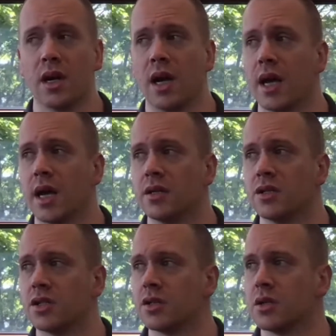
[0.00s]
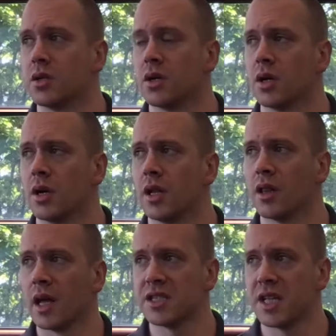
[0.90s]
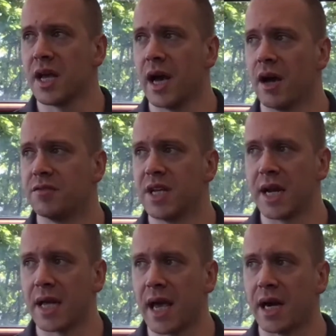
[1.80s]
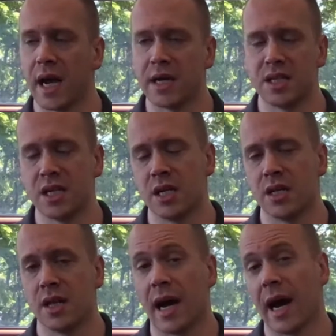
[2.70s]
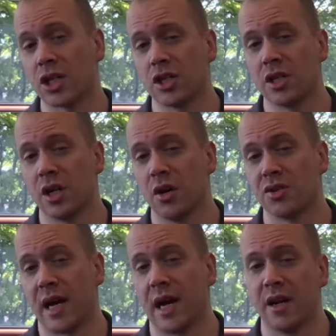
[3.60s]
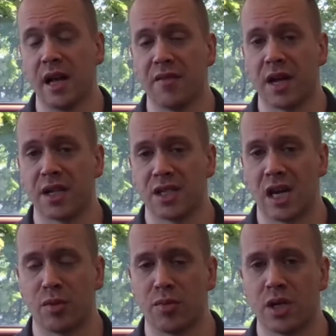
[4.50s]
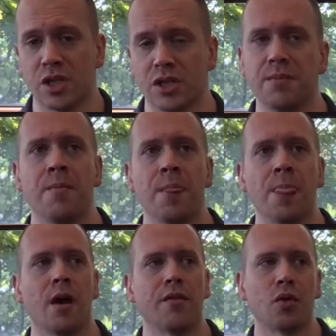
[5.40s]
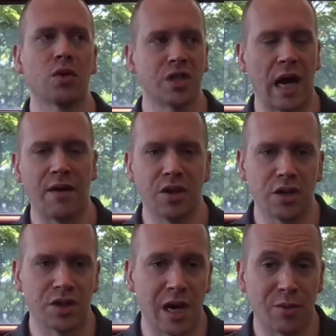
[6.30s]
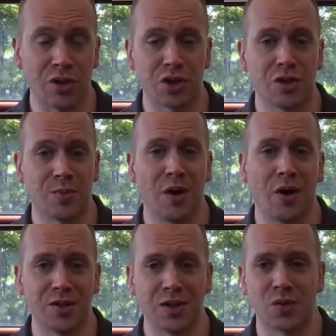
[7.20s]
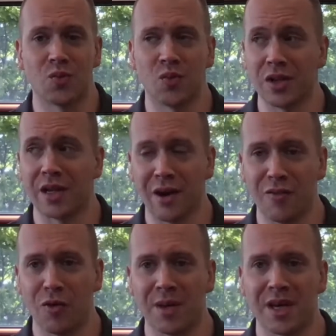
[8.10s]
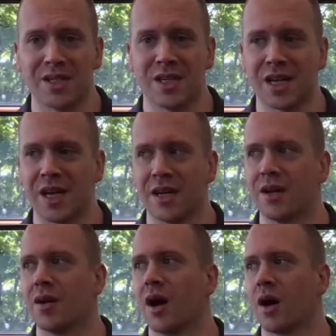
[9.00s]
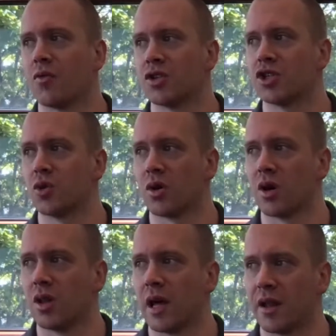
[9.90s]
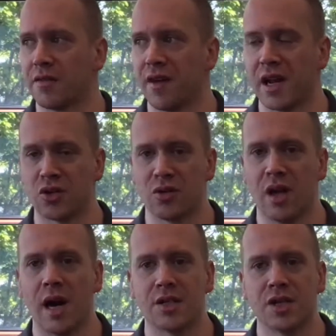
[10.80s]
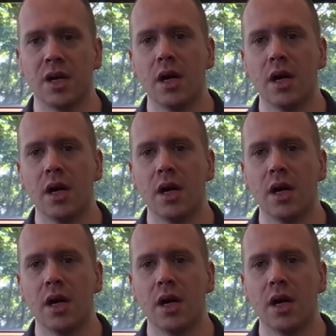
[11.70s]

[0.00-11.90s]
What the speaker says: And unless they have dedicated IT that actually knows how to navigate a cyber breach, of course, having a cyber insurance policy is really helpful because it can restore a lot of the financial loss.